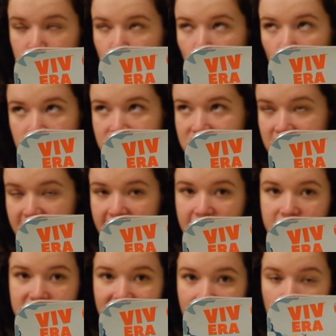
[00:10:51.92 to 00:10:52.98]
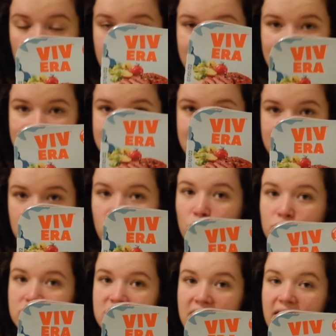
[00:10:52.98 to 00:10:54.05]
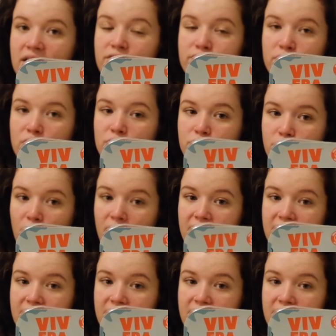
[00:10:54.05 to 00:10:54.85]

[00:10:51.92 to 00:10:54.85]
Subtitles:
god tier. This is god tier food right